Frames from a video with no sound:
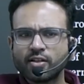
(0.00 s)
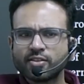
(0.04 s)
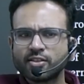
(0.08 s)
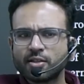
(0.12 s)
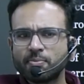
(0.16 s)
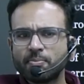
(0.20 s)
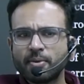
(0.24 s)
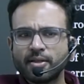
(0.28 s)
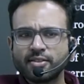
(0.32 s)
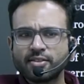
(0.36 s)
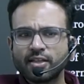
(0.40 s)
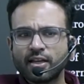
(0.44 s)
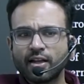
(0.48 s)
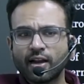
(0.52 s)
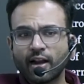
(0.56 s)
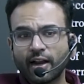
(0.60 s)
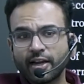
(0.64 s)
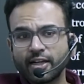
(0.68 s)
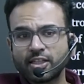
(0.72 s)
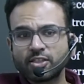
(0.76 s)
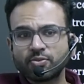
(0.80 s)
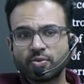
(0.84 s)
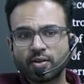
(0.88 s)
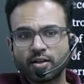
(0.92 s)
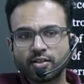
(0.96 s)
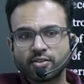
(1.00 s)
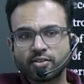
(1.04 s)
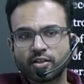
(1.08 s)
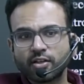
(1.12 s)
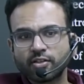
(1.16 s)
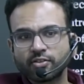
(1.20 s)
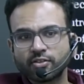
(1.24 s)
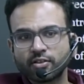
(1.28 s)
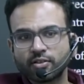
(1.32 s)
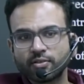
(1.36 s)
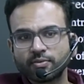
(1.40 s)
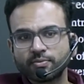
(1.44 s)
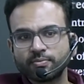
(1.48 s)
is it basic rights for a
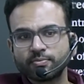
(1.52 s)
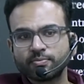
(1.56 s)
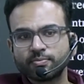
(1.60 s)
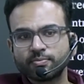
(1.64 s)
citizen?